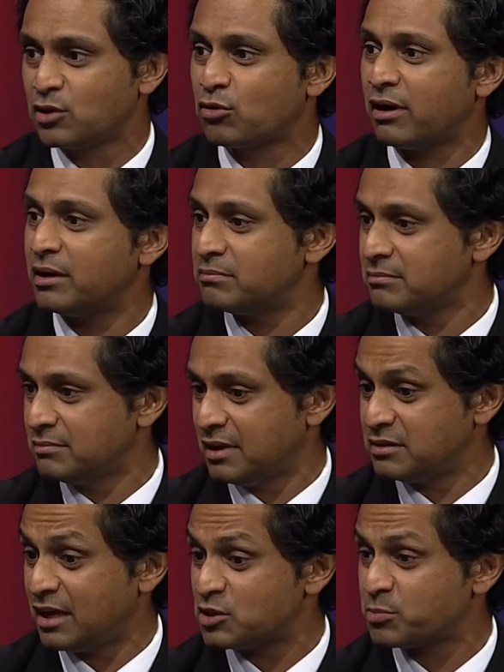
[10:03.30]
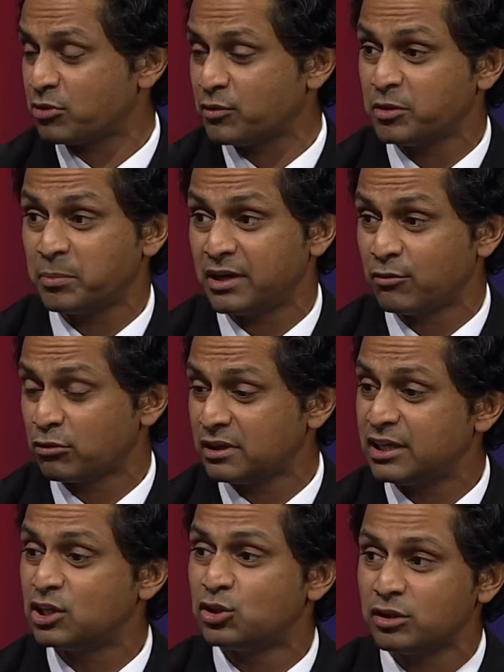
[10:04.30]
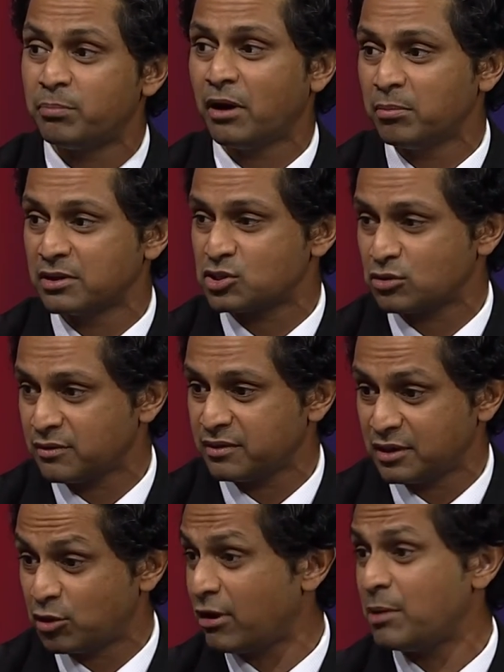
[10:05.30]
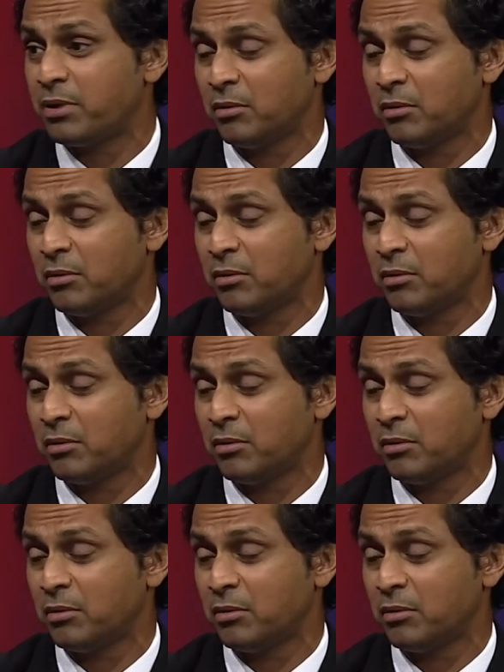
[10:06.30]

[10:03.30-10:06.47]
a great has proven to be a really good public servant, a great